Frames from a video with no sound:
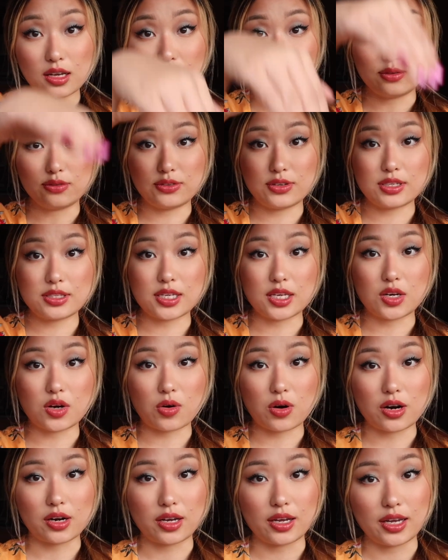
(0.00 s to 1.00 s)
of
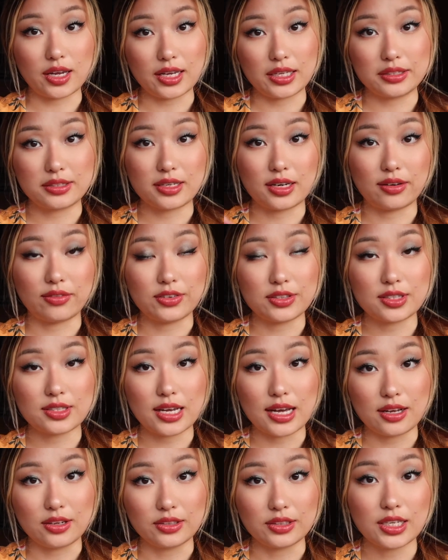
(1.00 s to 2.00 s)
sonority instead of a
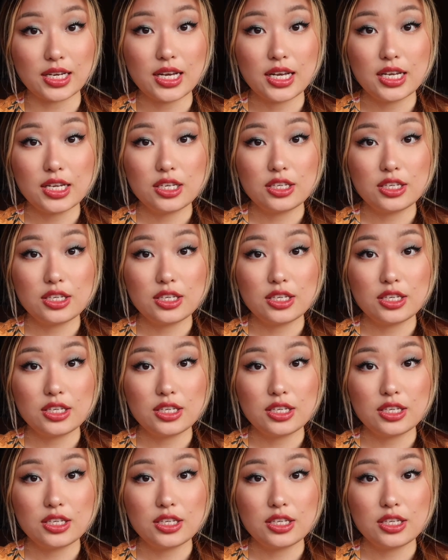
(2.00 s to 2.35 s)
sound.